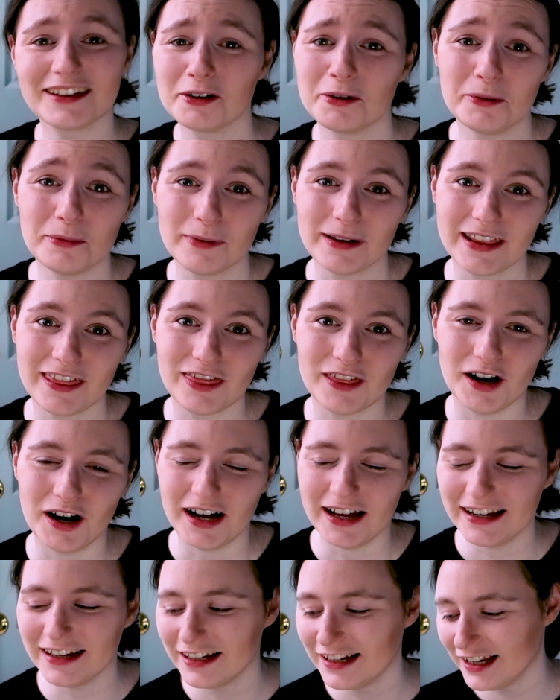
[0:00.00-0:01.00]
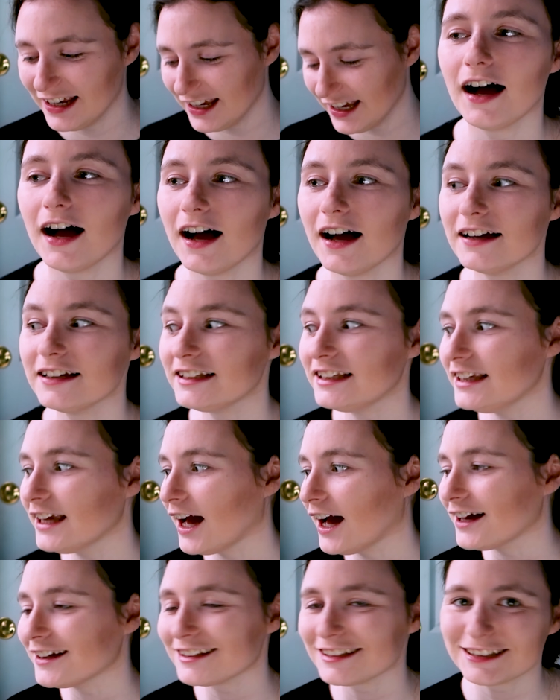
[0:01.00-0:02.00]
Who would have thought?
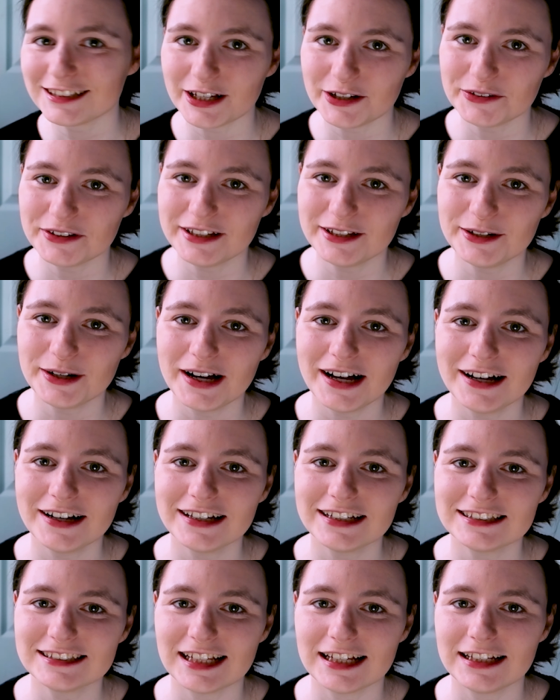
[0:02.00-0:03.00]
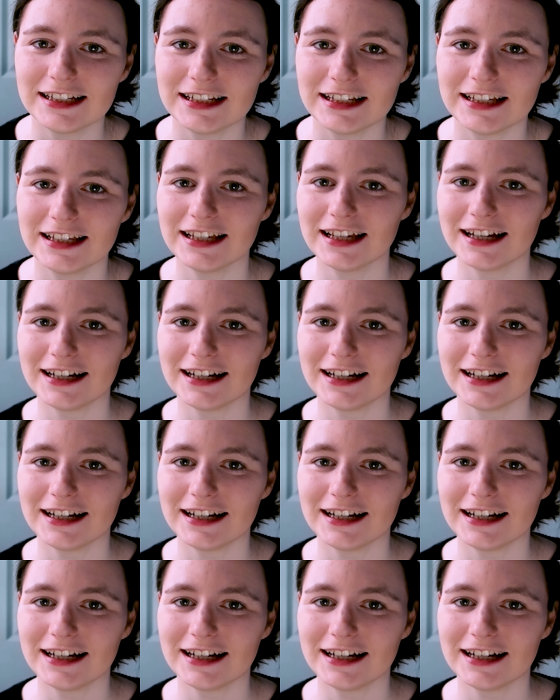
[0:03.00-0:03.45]
Yeah, so you know how I said